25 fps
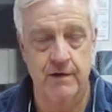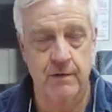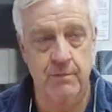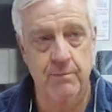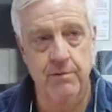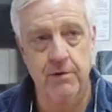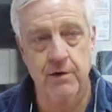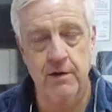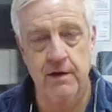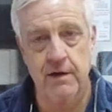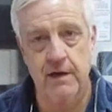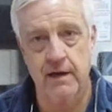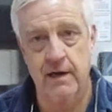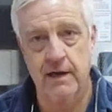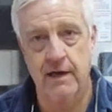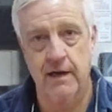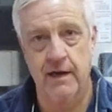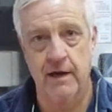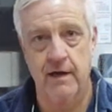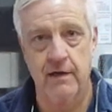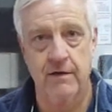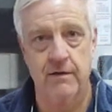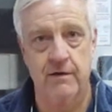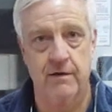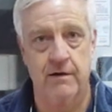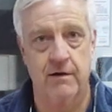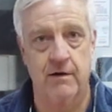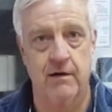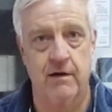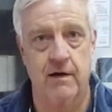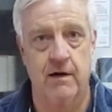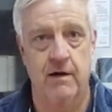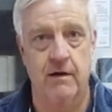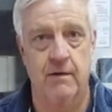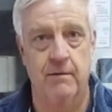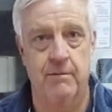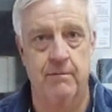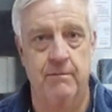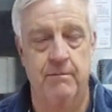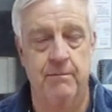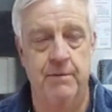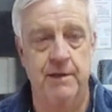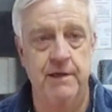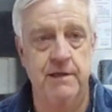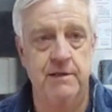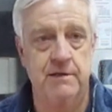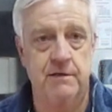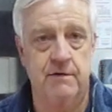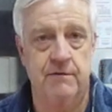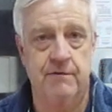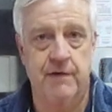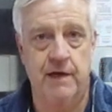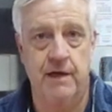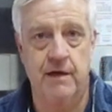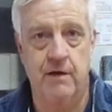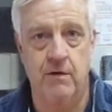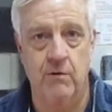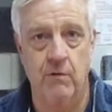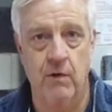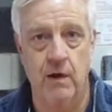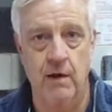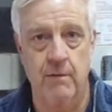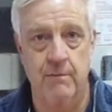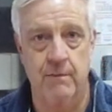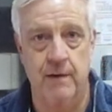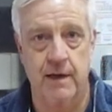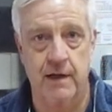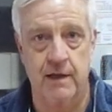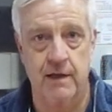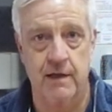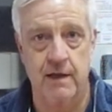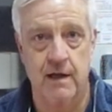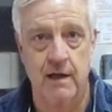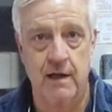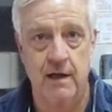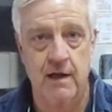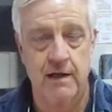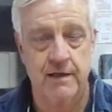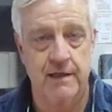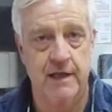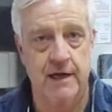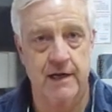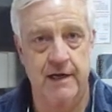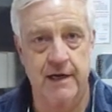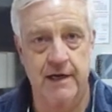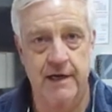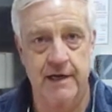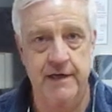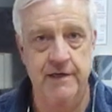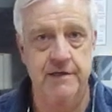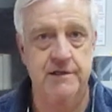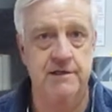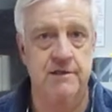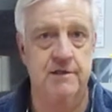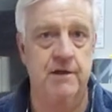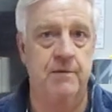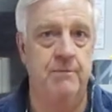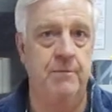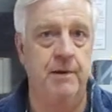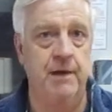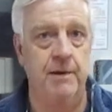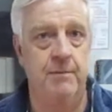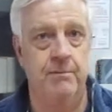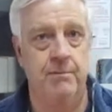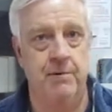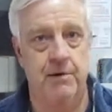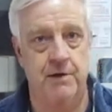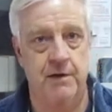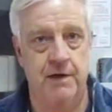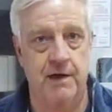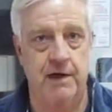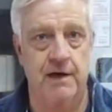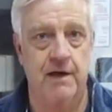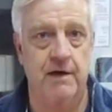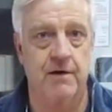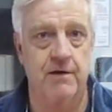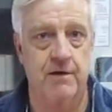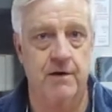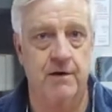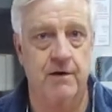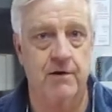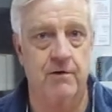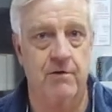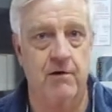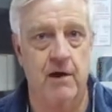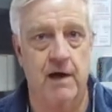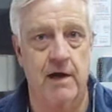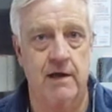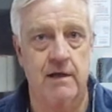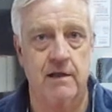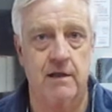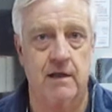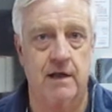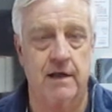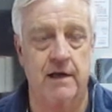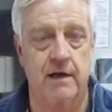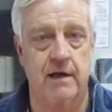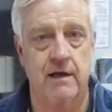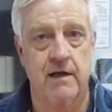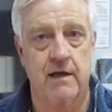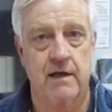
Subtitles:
putting together a piece of equipment that needs to be put together correctly.